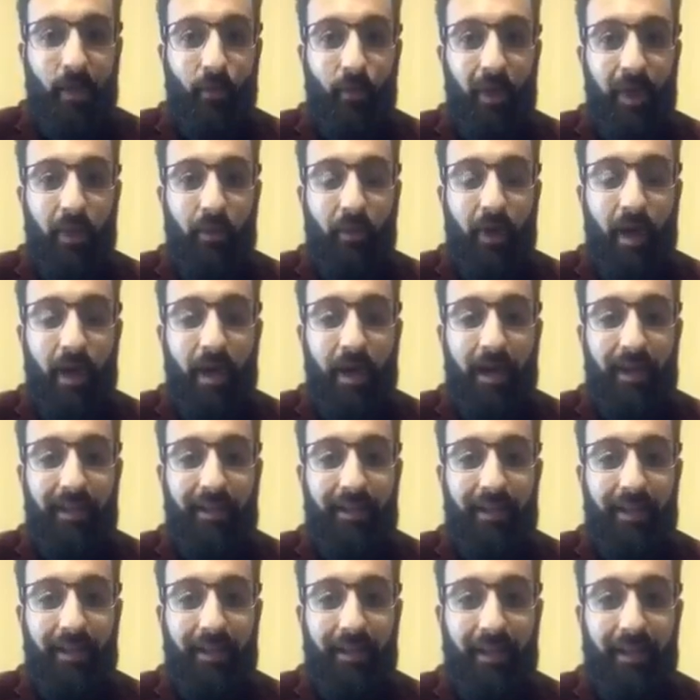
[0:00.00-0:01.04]
We
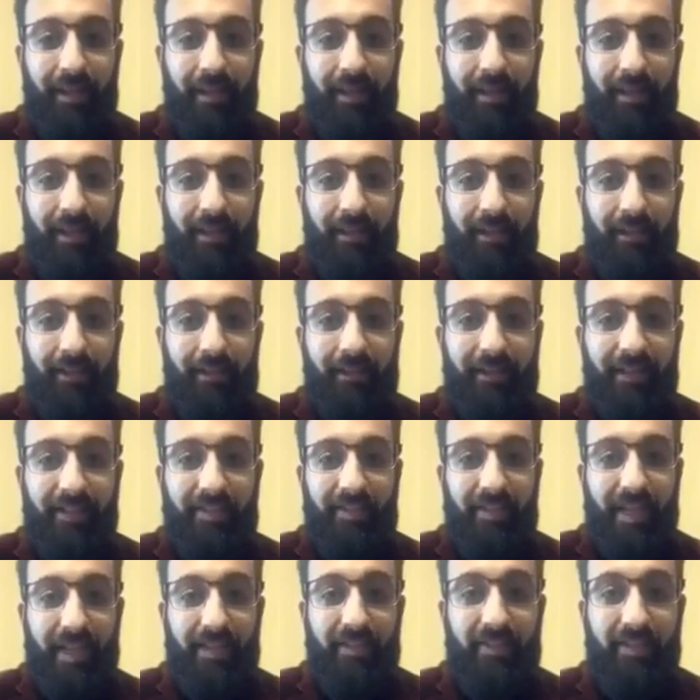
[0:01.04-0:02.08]
were
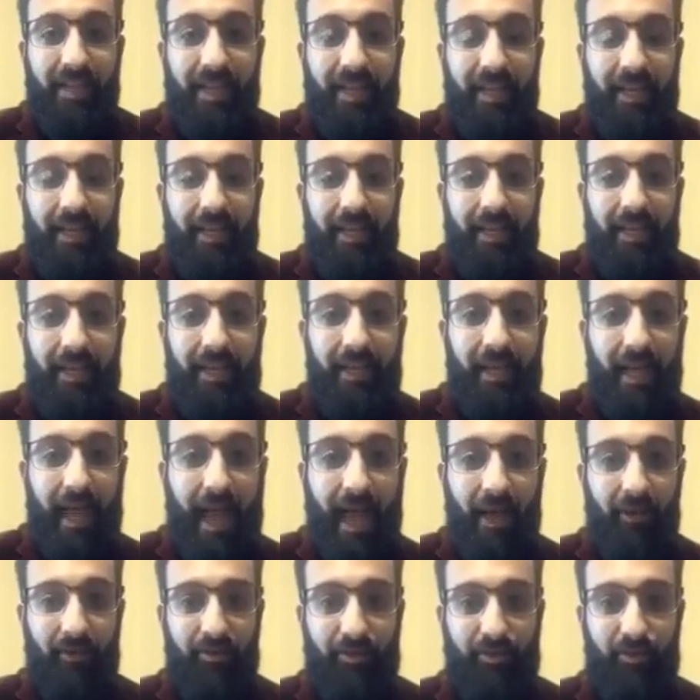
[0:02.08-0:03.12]
discussing
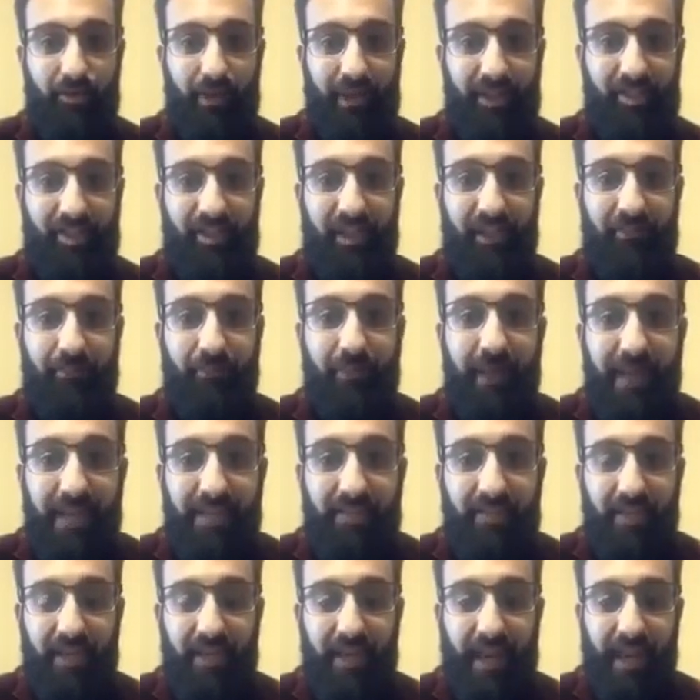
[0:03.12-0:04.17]
how to achieve
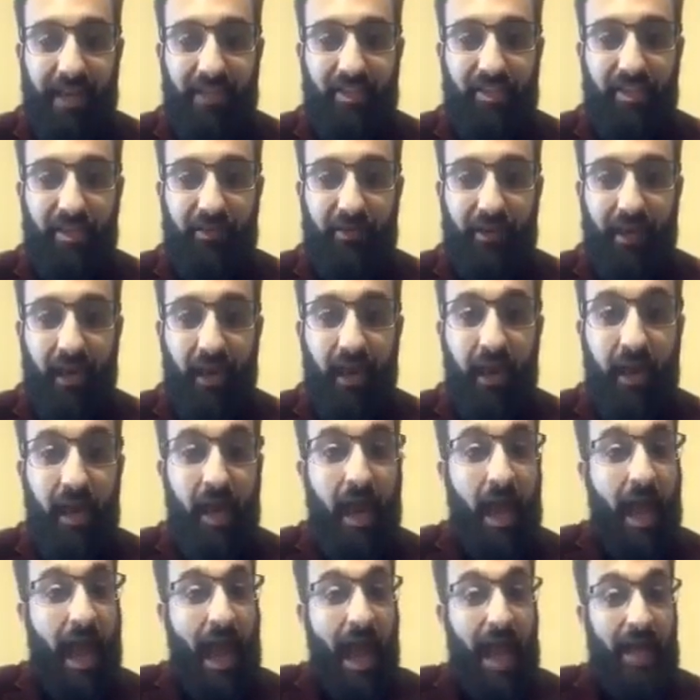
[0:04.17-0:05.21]
peace in Nigeria,
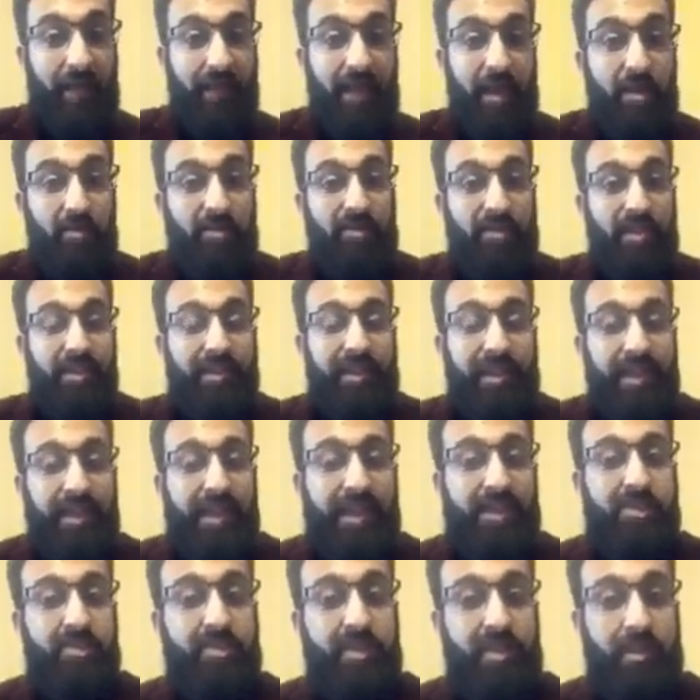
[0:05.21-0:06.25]
and they're sitting
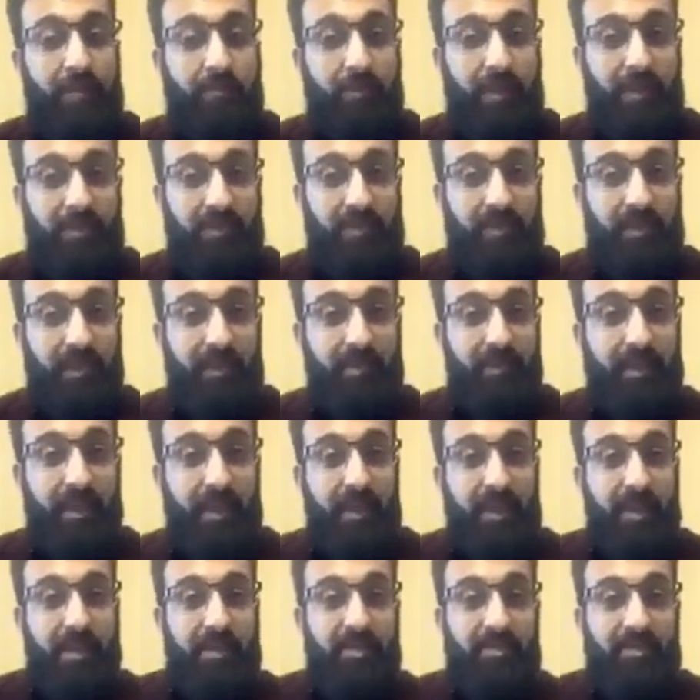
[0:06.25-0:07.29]
next to the president,
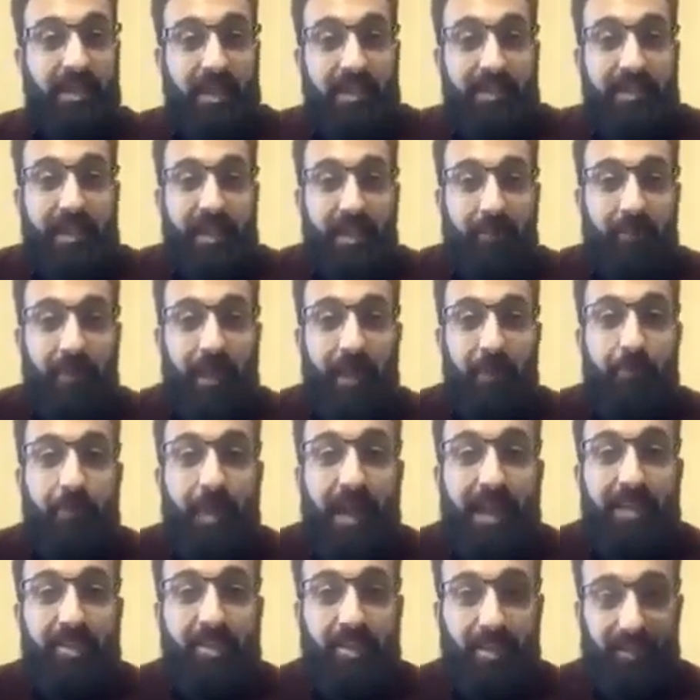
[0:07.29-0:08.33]
sending me
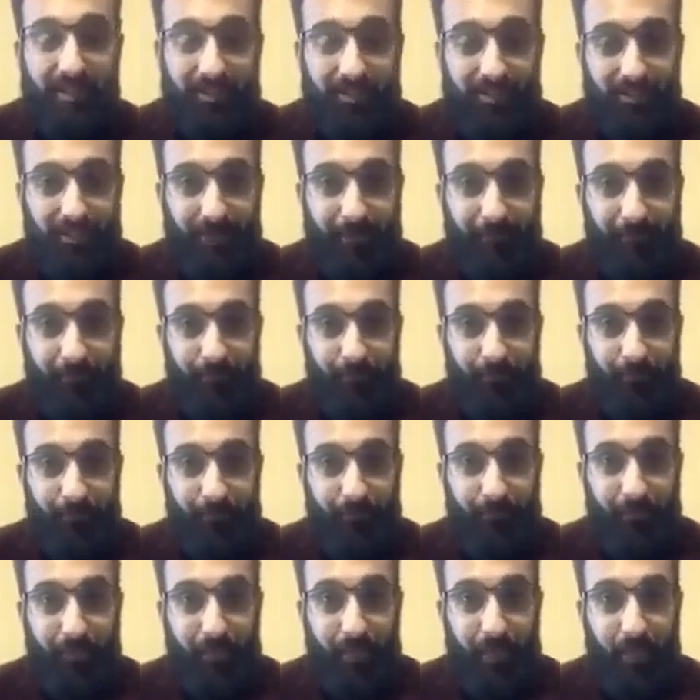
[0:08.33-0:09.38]
pictures.
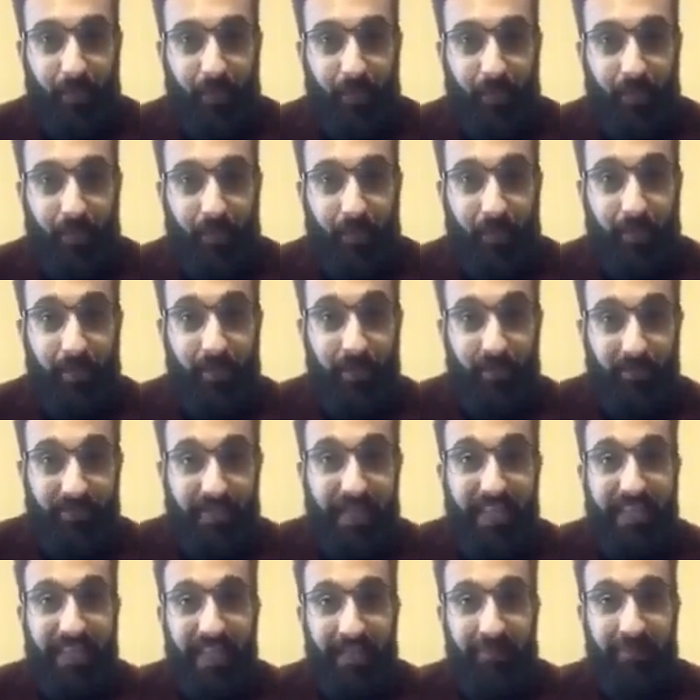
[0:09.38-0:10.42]
They're
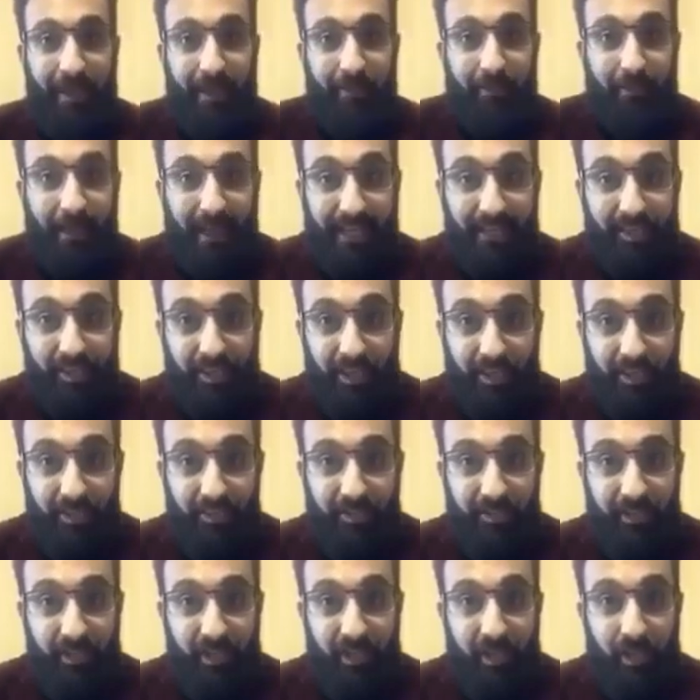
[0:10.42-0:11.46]
sending me
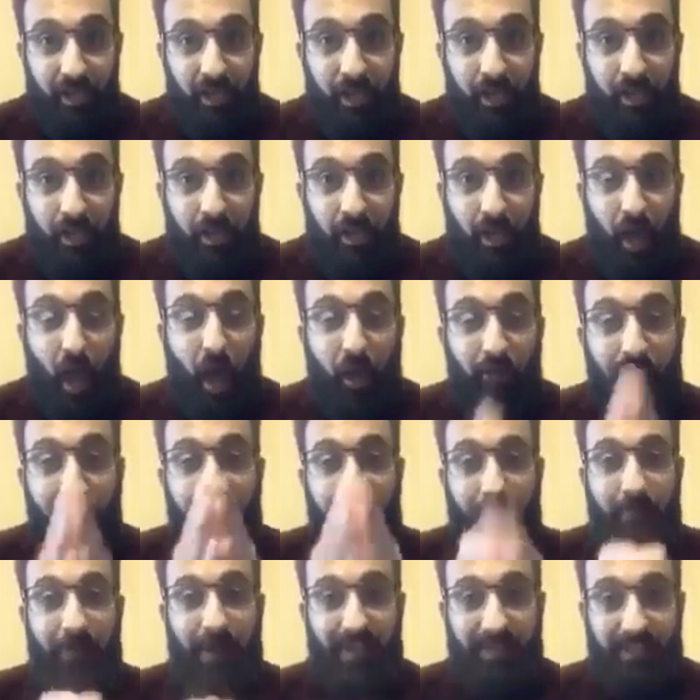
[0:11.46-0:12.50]
pictures of
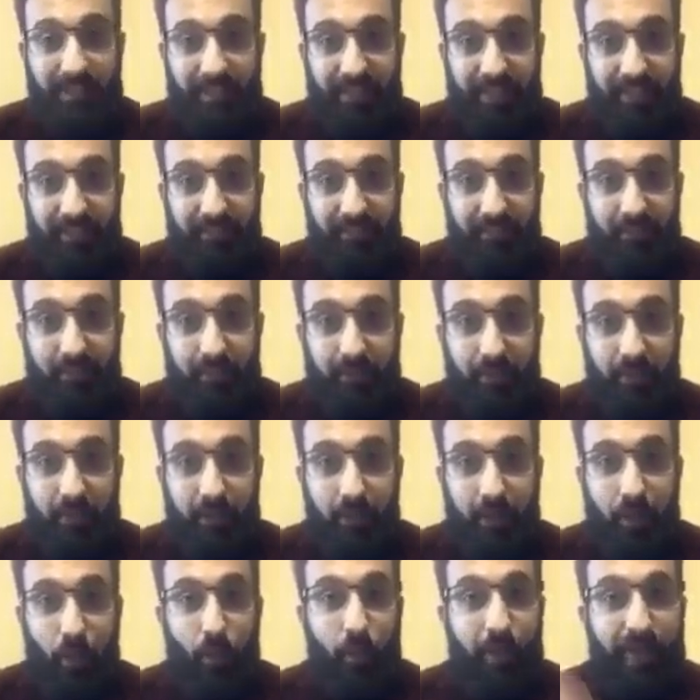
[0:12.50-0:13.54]
the president
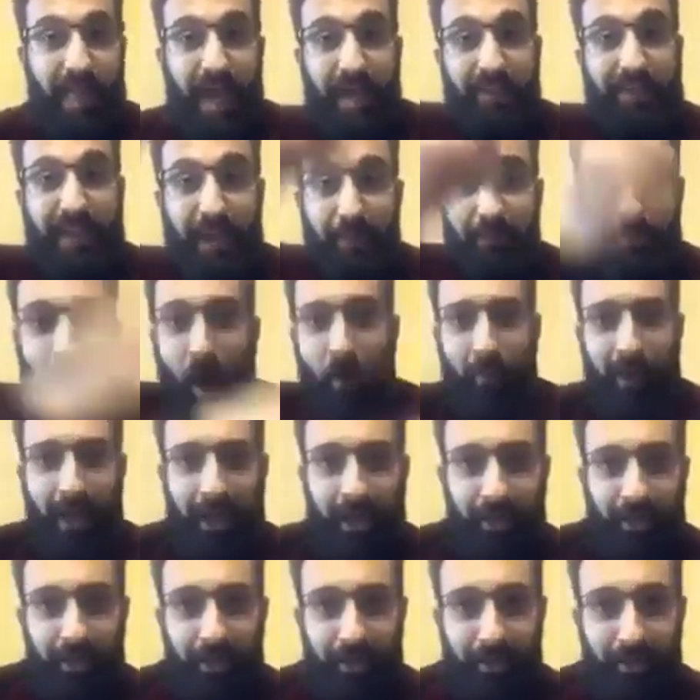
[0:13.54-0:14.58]
without him
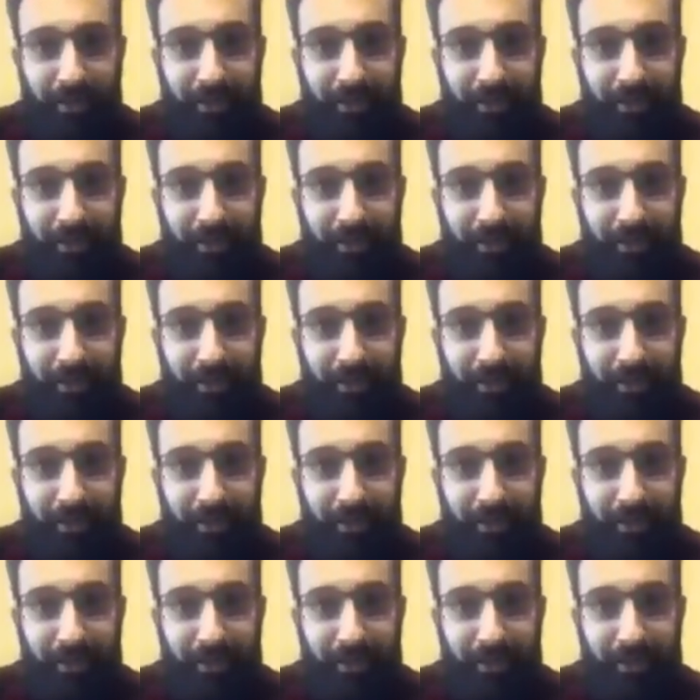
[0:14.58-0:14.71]
knowing.